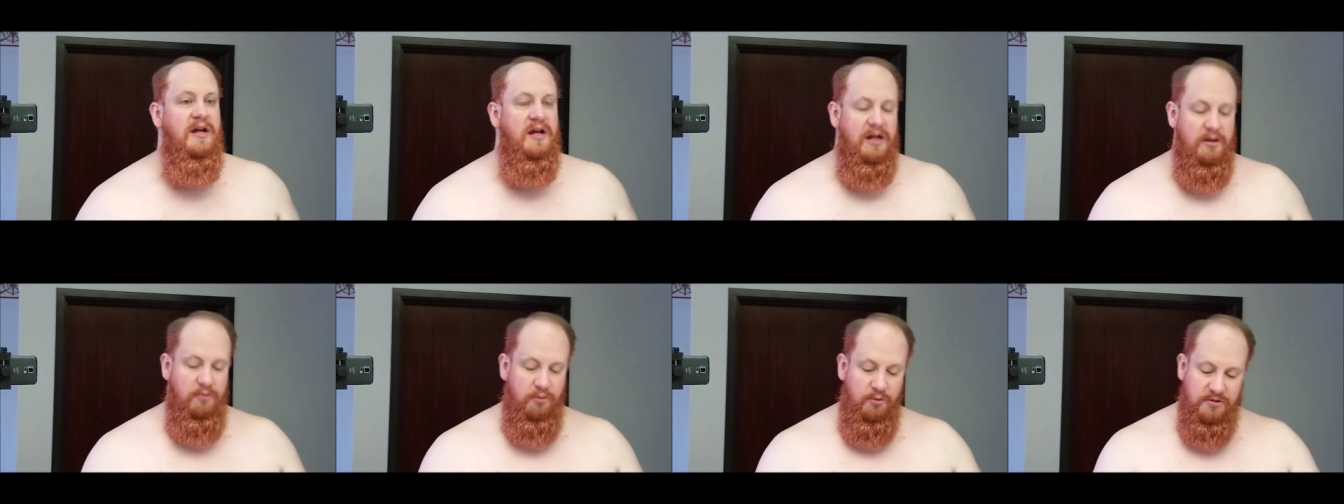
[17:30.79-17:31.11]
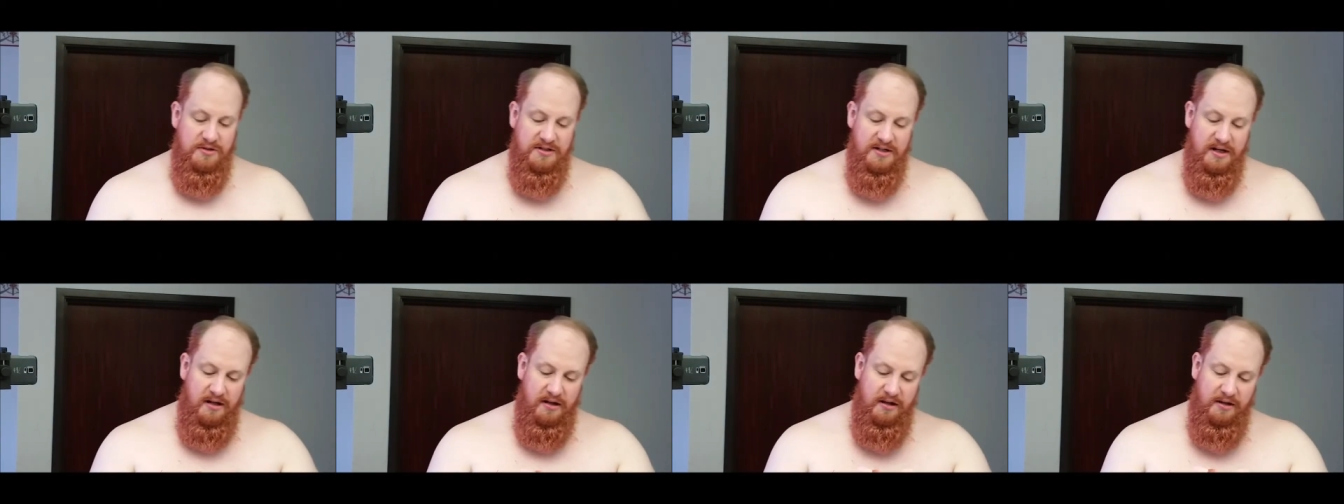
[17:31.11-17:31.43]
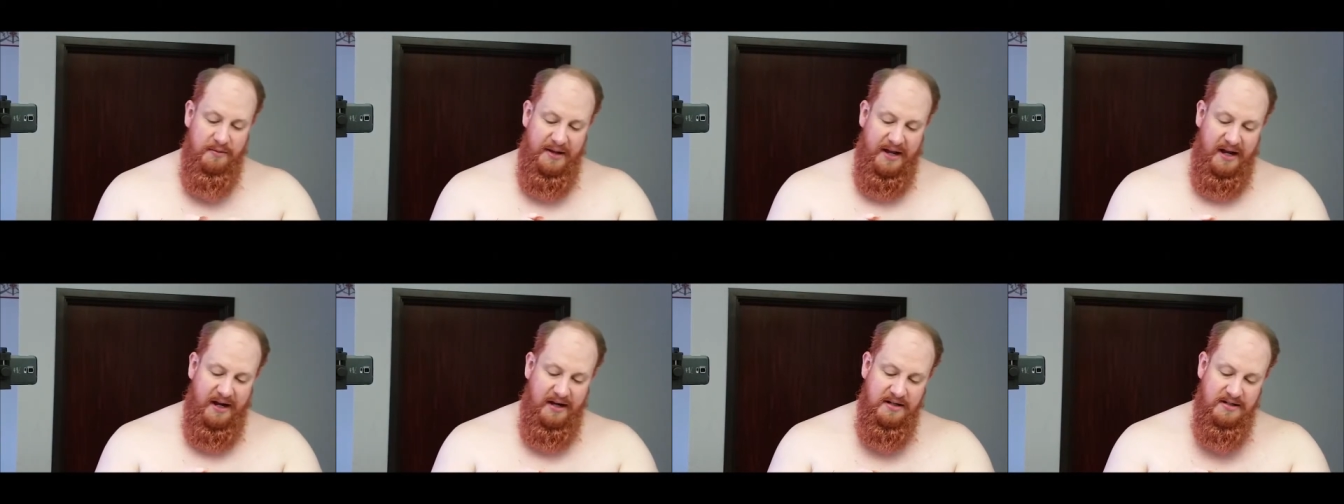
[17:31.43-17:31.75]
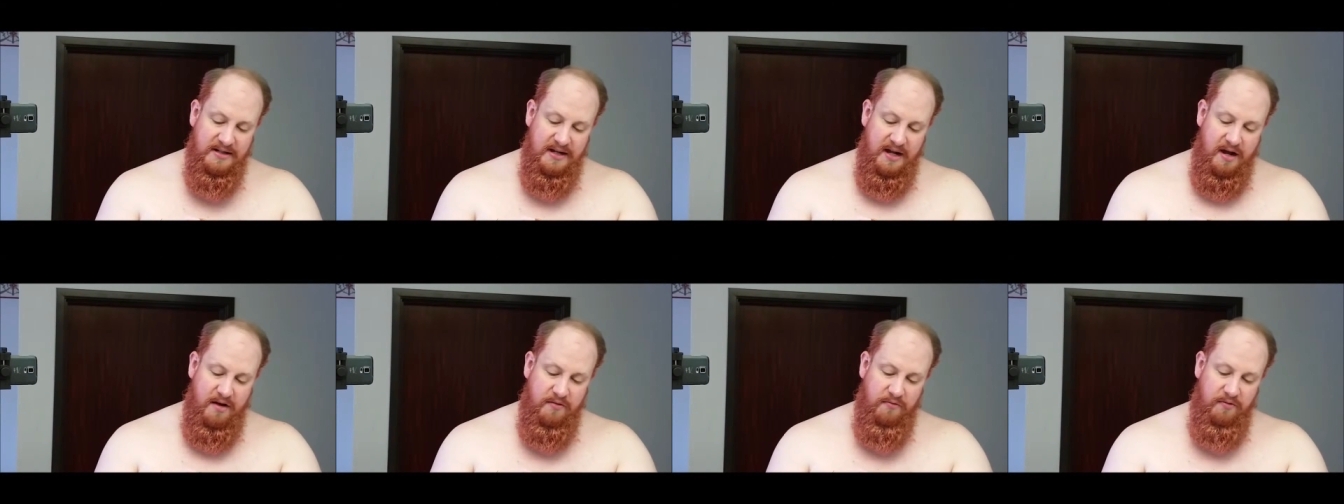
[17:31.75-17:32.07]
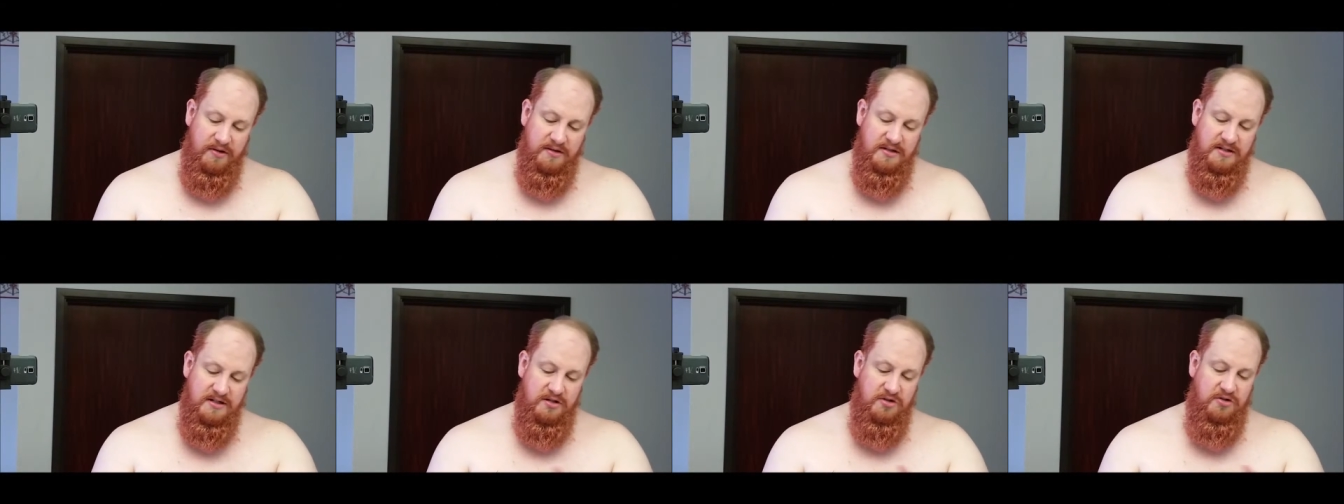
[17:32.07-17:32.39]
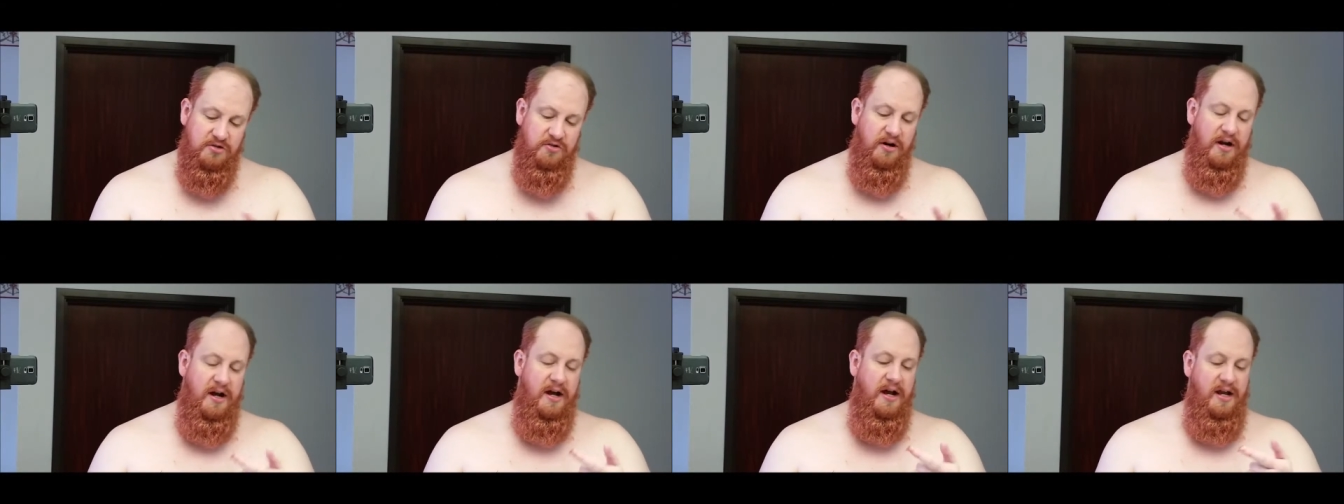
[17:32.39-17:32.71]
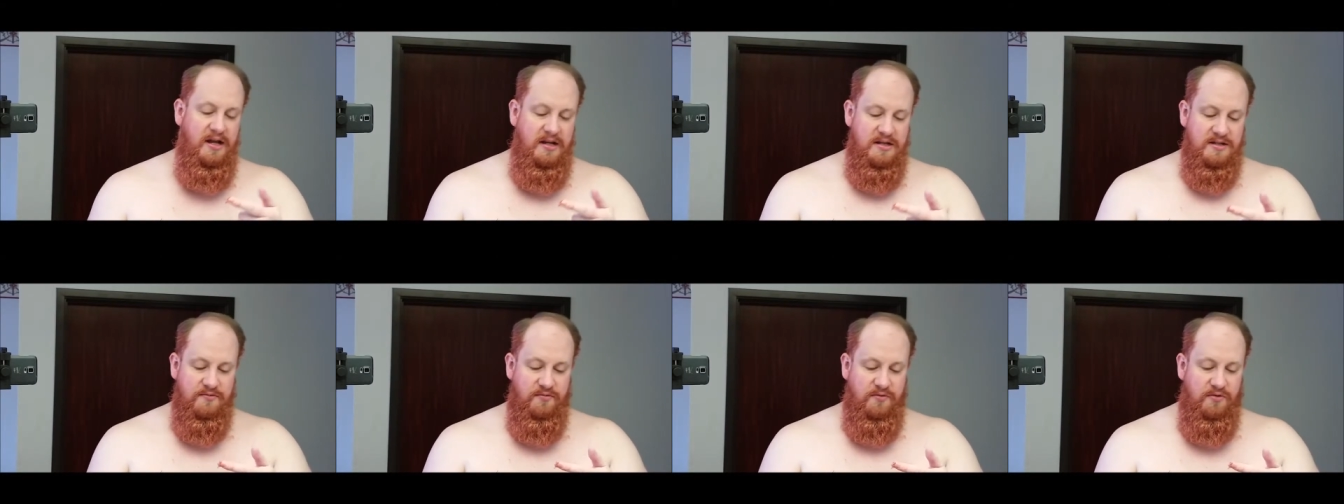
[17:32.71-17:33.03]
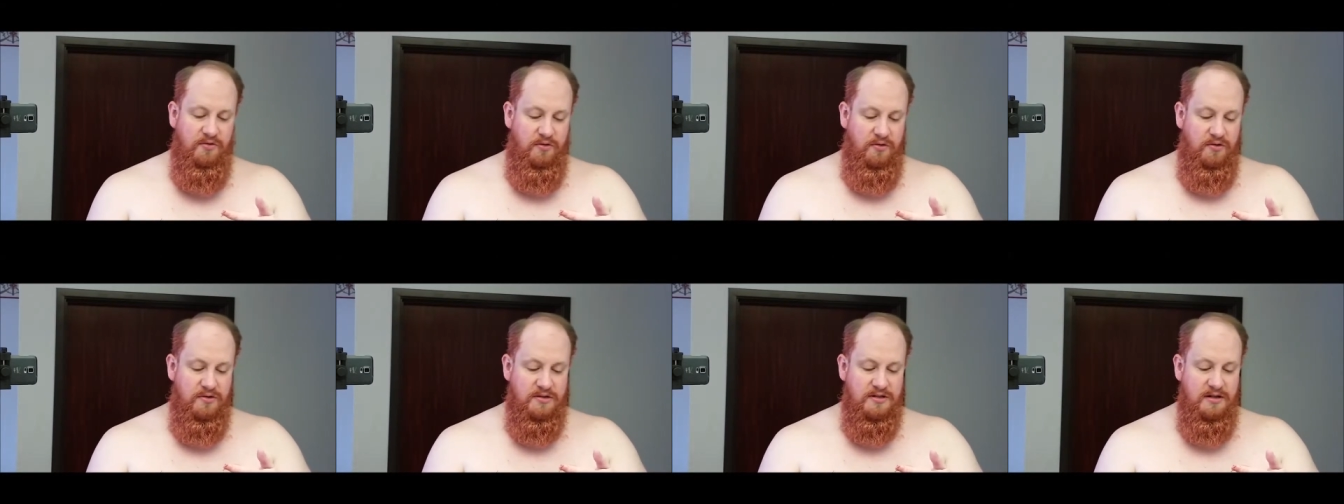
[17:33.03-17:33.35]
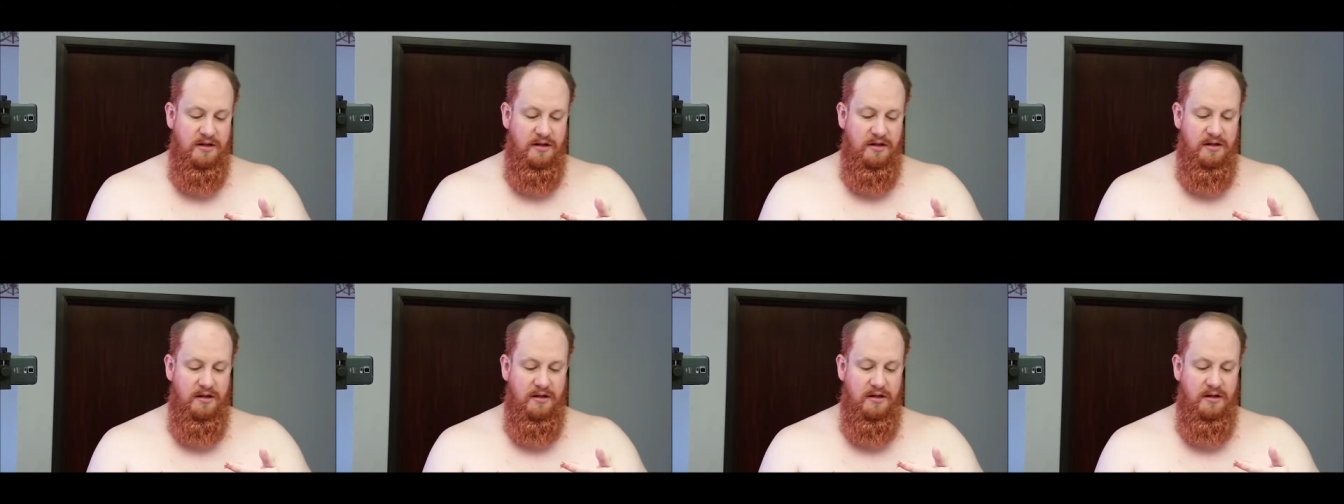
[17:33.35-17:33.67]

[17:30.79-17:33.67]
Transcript: It will dull back down once it dries, of course.